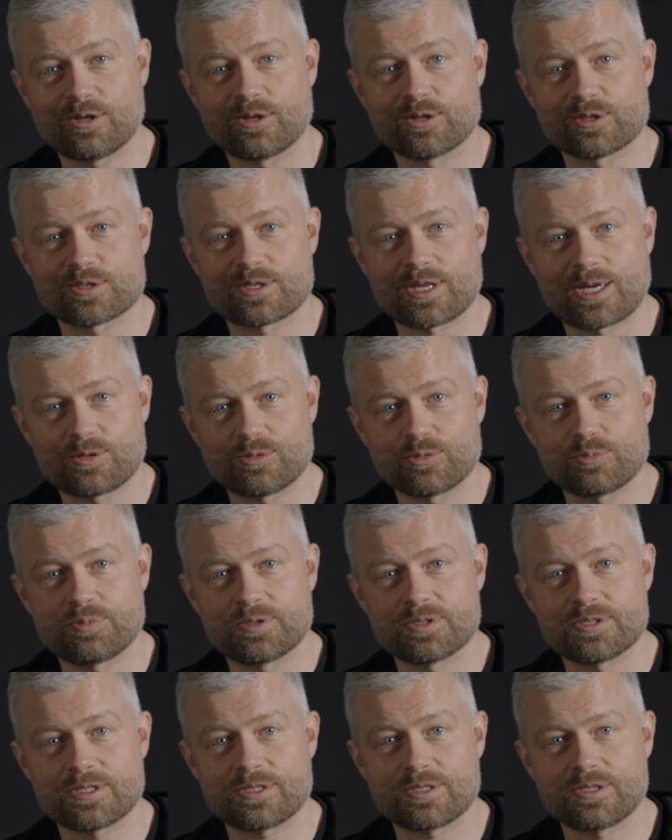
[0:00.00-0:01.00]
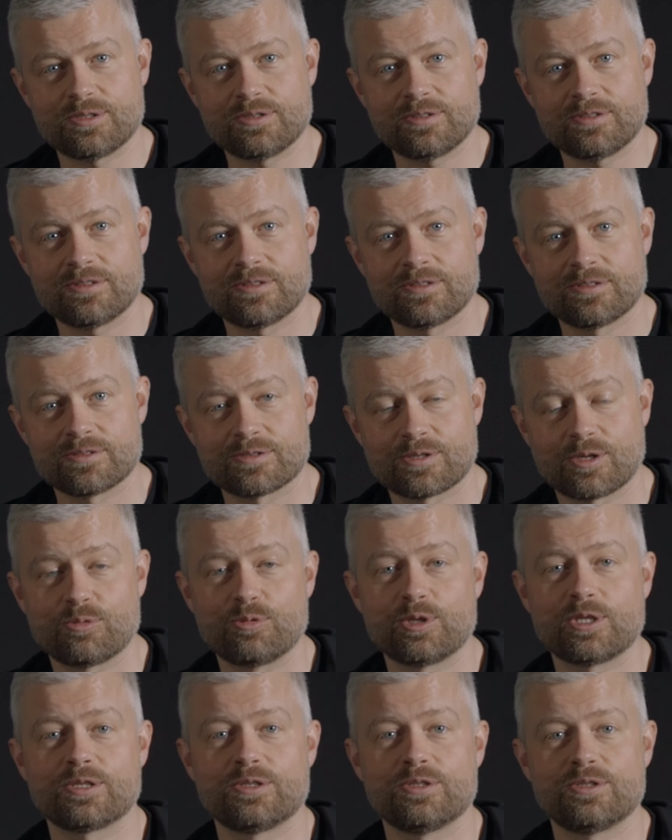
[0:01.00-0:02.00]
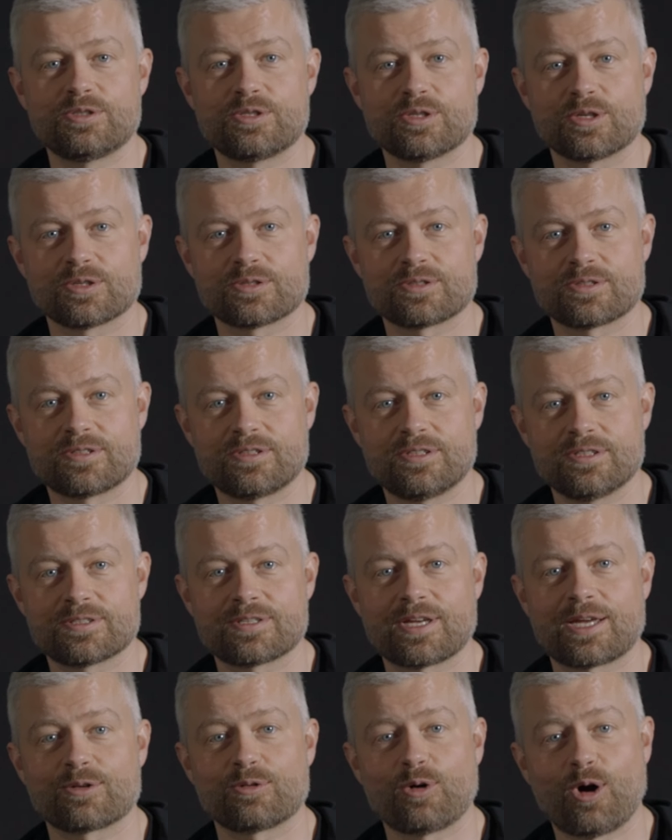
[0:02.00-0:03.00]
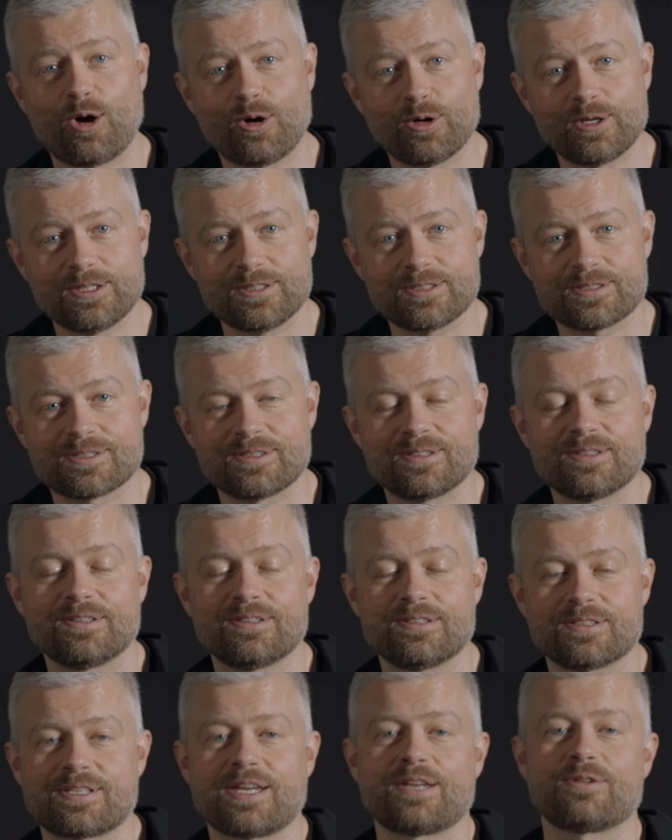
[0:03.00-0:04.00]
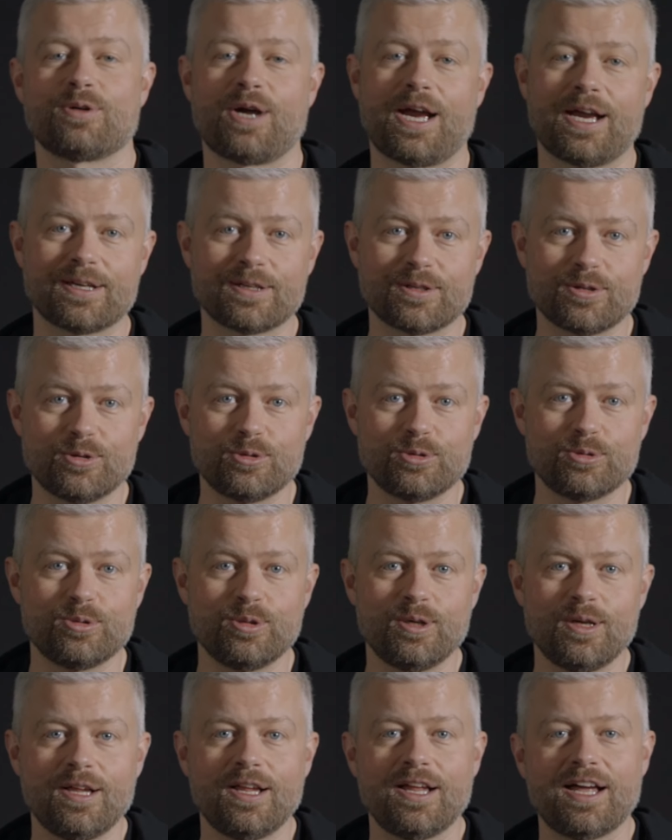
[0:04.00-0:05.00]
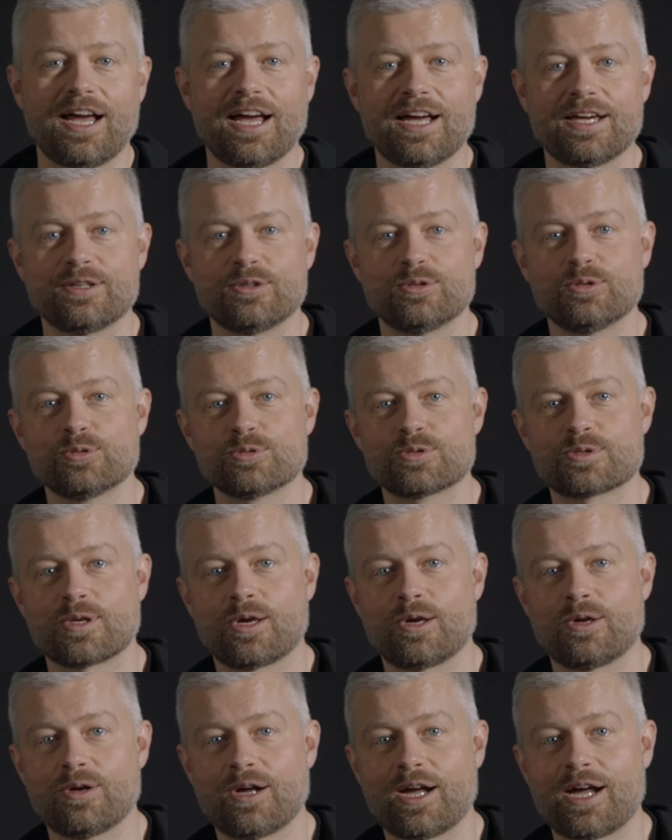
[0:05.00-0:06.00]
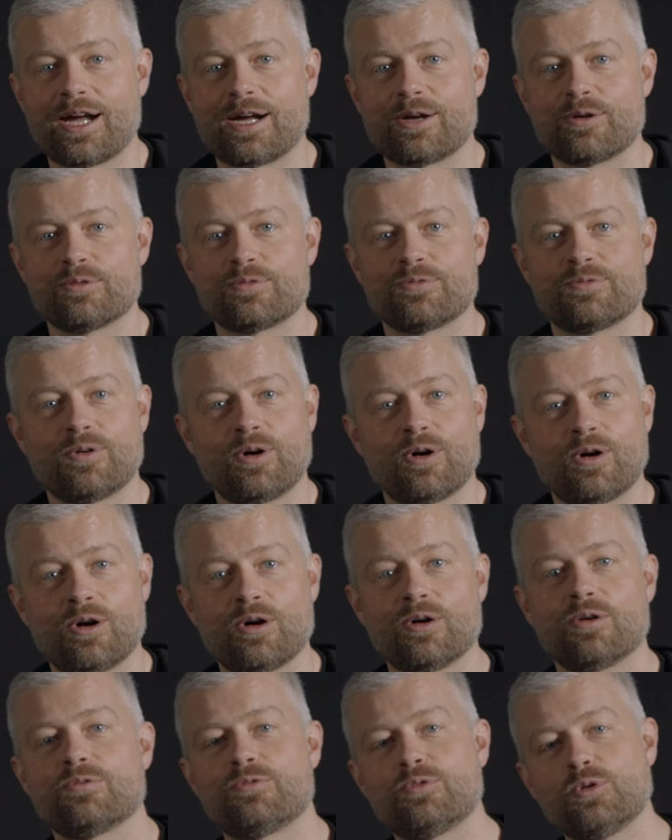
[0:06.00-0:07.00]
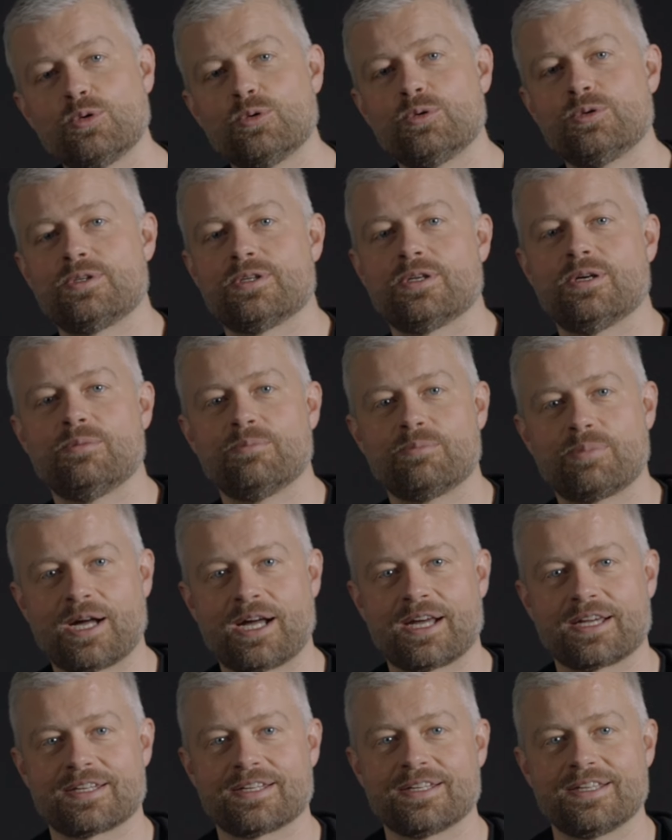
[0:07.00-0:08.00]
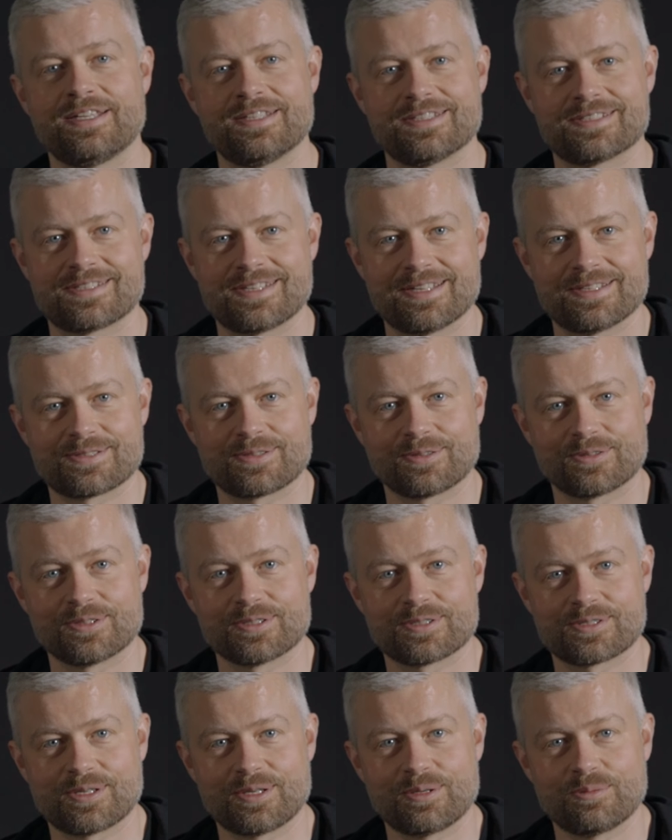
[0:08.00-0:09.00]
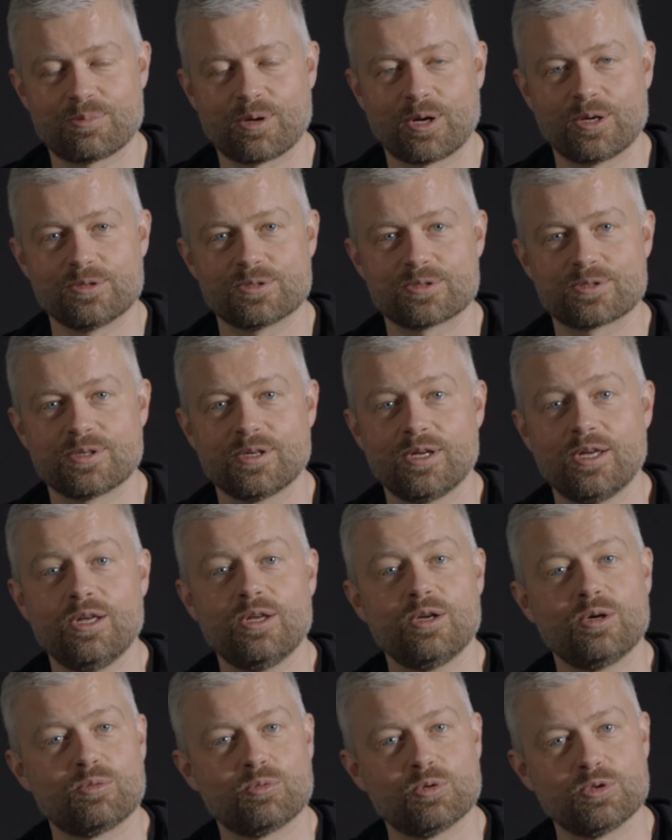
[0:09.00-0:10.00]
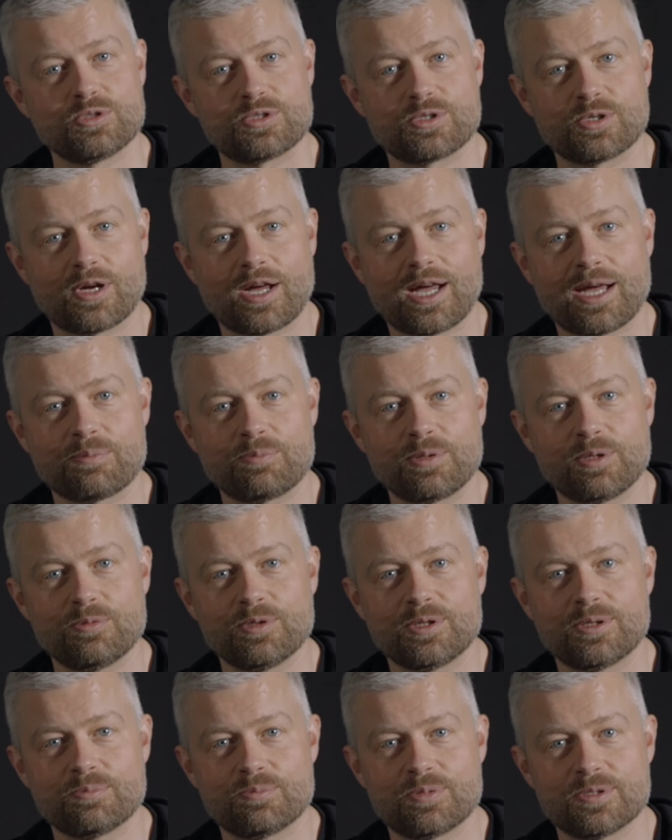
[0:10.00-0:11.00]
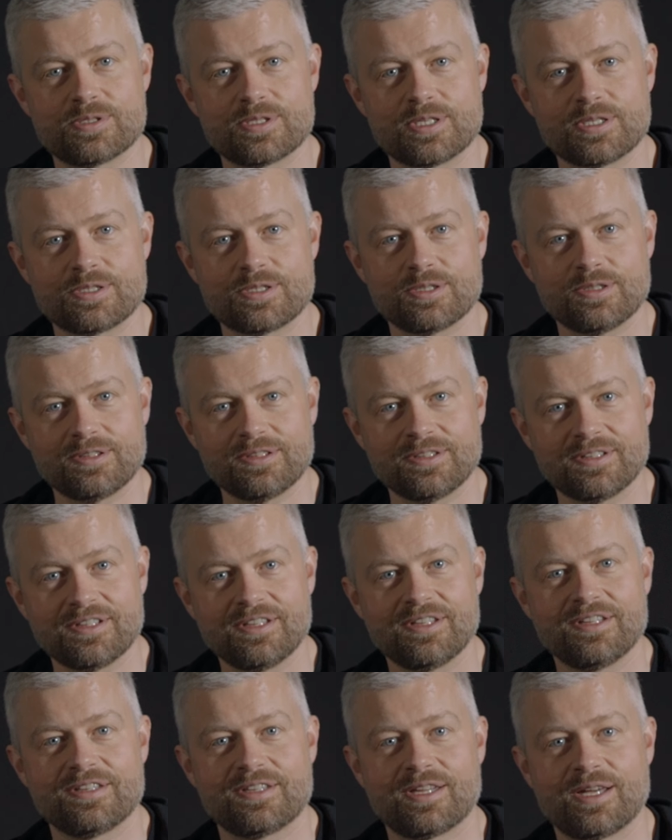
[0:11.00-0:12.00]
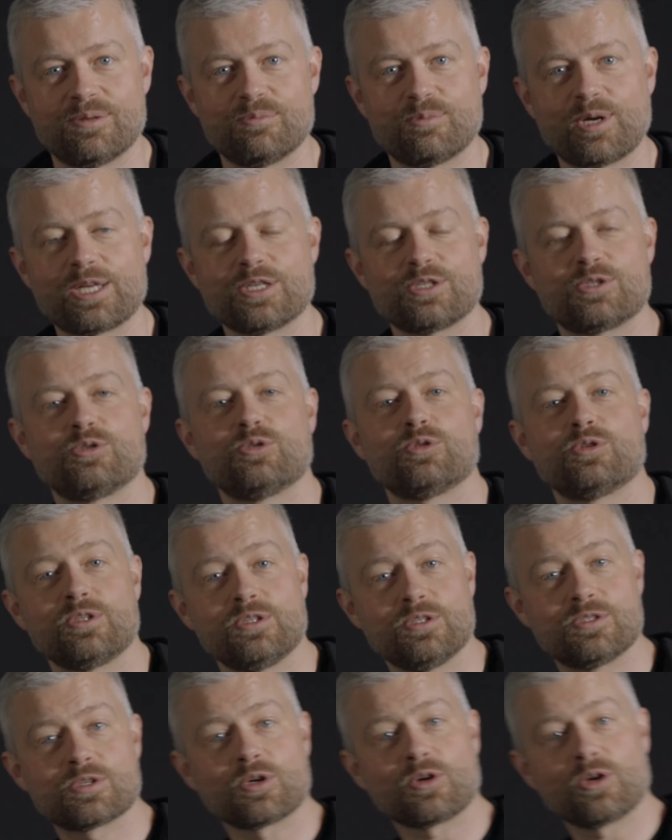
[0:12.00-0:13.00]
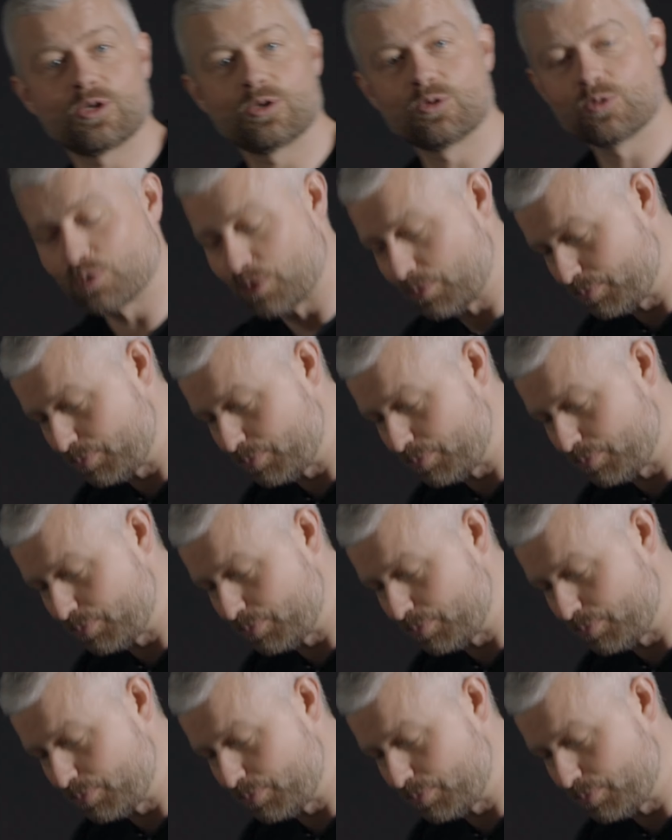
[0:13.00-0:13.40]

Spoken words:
our saddle position so we can adjust the saddle height, the saddle angle, and also how far forward and back it sits on the seat post. Once you're happy with the position, then make sure that you tighten all the